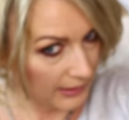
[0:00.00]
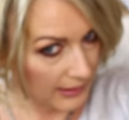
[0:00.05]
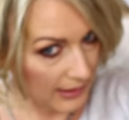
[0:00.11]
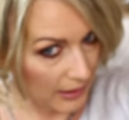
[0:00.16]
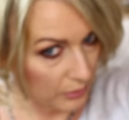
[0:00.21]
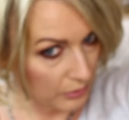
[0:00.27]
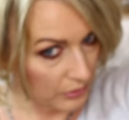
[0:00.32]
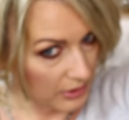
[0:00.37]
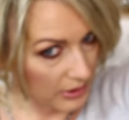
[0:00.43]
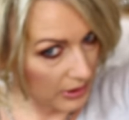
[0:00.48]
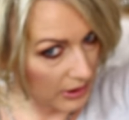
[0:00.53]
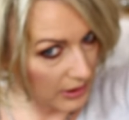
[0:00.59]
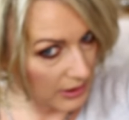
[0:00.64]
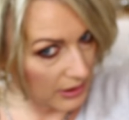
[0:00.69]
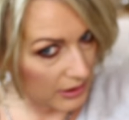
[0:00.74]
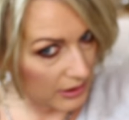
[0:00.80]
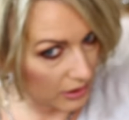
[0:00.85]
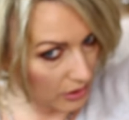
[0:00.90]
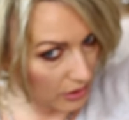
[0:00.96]
Now
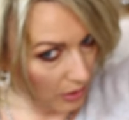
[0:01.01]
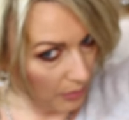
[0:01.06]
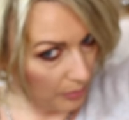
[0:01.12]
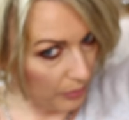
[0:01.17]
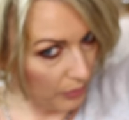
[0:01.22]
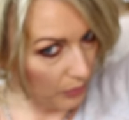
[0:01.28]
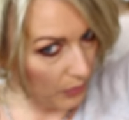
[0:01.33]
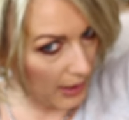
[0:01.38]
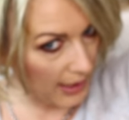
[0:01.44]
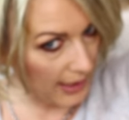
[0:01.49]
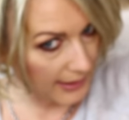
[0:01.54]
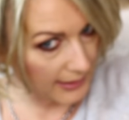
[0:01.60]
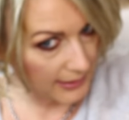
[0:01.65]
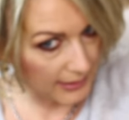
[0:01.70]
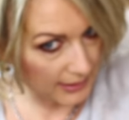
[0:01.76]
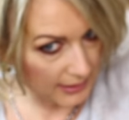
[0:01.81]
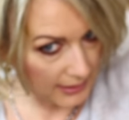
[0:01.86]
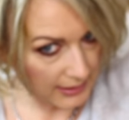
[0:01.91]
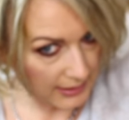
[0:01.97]
this top
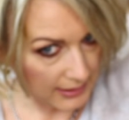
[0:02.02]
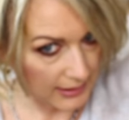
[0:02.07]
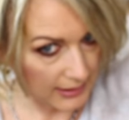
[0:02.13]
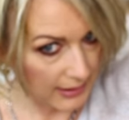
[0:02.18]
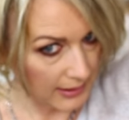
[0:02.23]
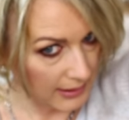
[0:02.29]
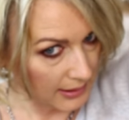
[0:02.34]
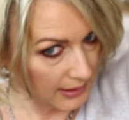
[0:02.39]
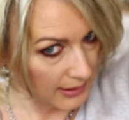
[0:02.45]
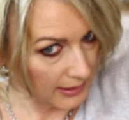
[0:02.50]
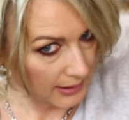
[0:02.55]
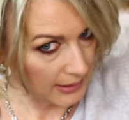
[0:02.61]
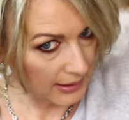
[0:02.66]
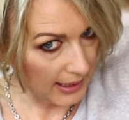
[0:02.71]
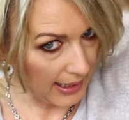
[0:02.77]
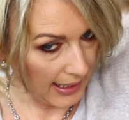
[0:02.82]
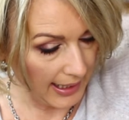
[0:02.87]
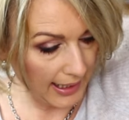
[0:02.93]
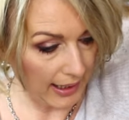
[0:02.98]
one,
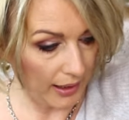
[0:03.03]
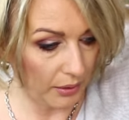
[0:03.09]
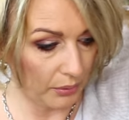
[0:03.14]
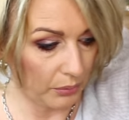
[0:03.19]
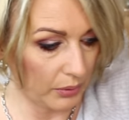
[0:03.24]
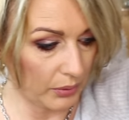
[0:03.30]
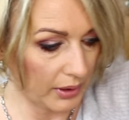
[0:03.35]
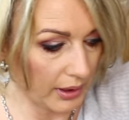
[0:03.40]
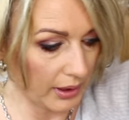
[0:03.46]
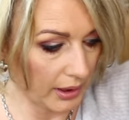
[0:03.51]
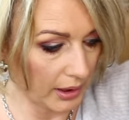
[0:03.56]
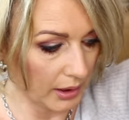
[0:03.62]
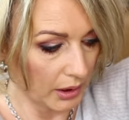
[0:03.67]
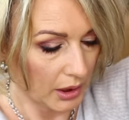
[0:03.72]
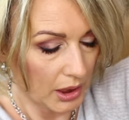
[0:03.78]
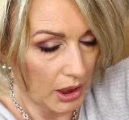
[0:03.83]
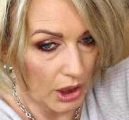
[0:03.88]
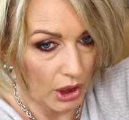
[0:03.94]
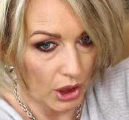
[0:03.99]
I
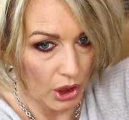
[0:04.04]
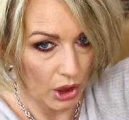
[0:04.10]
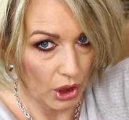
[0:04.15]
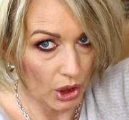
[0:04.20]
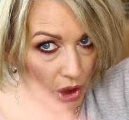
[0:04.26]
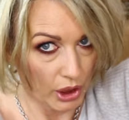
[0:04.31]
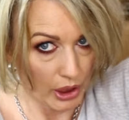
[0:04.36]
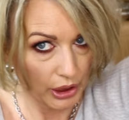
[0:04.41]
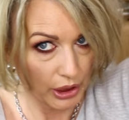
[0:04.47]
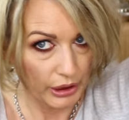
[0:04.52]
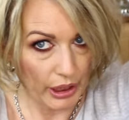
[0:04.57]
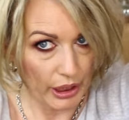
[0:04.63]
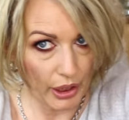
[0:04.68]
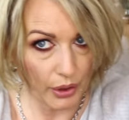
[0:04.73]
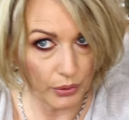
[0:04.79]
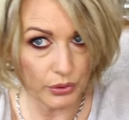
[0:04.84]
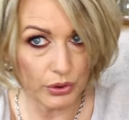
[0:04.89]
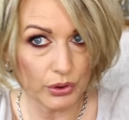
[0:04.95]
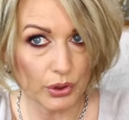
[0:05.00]
will
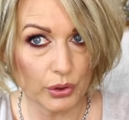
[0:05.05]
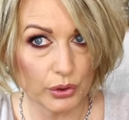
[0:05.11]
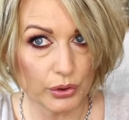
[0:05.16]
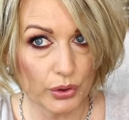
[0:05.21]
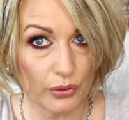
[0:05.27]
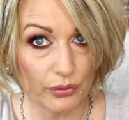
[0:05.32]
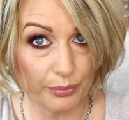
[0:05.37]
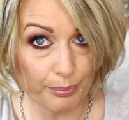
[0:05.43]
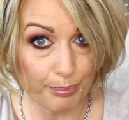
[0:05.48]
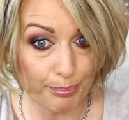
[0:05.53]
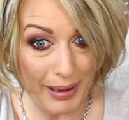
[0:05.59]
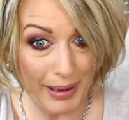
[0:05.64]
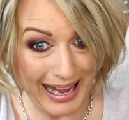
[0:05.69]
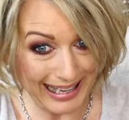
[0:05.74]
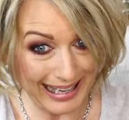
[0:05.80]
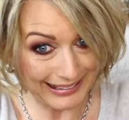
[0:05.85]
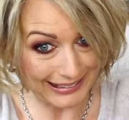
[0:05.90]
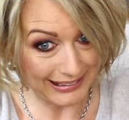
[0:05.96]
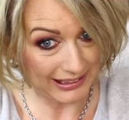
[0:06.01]
curl sort of
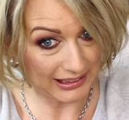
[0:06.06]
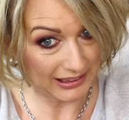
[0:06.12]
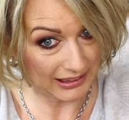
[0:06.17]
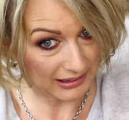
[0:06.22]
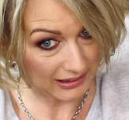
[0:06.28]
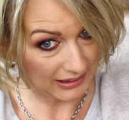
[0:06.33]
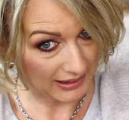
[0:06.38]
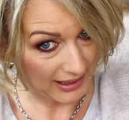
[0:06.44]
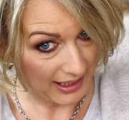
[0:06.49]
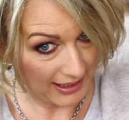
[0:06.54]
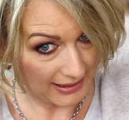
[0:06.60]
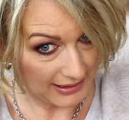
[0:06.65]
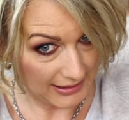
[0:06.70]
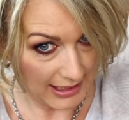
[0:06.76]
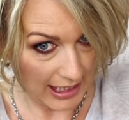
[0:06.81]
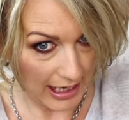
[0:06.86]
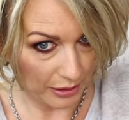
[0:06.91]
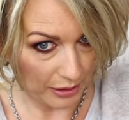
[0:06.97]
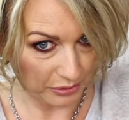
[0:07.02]
back
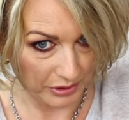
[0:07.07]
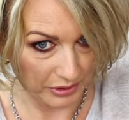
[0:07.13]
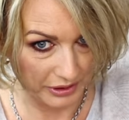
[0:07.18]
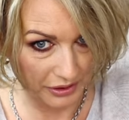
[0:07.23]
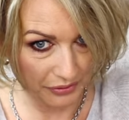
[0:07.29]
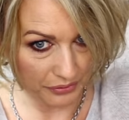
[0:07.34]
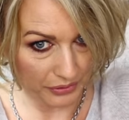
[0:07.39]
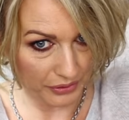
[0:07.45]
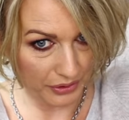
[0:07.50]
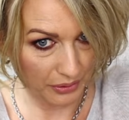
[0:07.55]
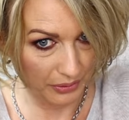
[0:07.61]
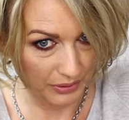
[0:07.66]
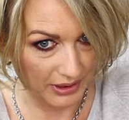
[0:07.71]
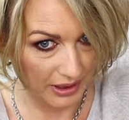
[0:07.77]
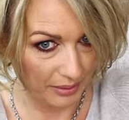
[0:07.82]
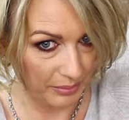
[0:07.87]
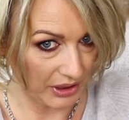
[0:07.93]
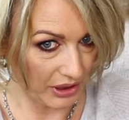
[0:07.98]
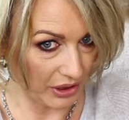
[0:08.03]
and down, if you know
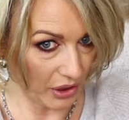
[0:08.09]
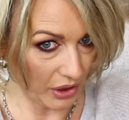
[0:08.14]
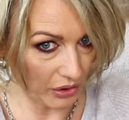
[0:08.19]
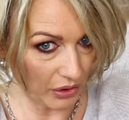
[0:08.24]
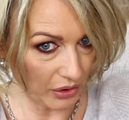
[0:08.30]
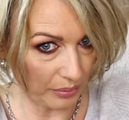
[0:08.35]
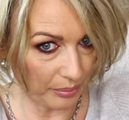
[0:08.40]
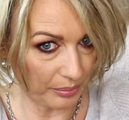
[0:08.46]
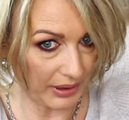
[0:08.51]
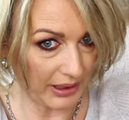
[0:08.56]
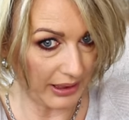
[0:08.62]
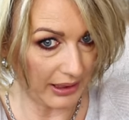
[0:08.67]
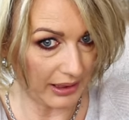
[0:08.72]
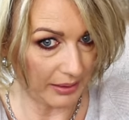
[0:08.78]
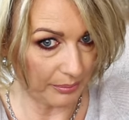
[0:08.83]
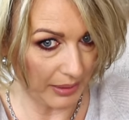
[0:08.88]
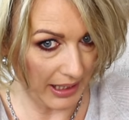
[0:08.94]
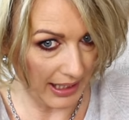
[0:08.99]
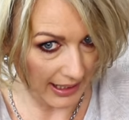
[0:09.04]
what I mean. Not
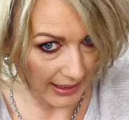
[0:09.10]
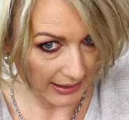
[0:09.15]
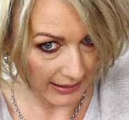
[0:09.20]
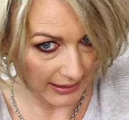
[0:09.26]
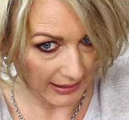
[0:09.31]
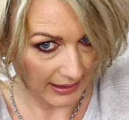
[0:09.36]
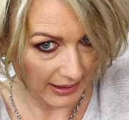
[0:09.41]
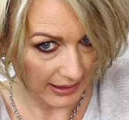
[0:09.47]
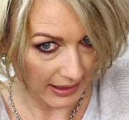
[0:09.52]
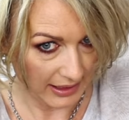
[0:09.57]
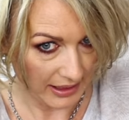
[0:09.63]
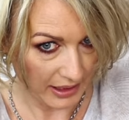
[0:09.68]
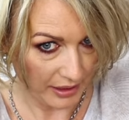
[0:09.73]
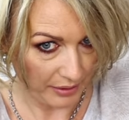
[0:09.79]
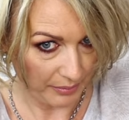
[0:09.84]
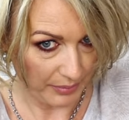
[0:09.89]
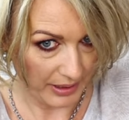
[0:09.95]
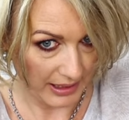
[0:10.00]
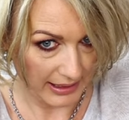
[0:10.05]
completely back,
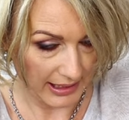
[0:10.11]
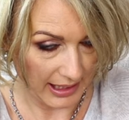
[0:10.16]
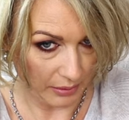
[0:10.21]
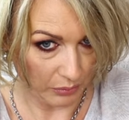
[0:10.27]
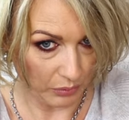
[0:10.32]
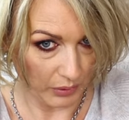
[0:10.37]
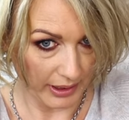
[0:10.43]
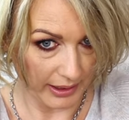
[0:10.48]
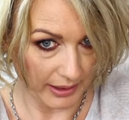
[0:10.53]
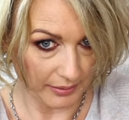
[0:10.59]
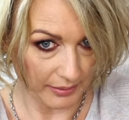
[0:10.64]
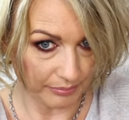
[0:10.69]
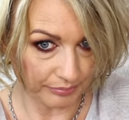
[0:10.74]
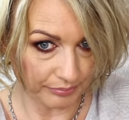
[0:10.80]
but that way.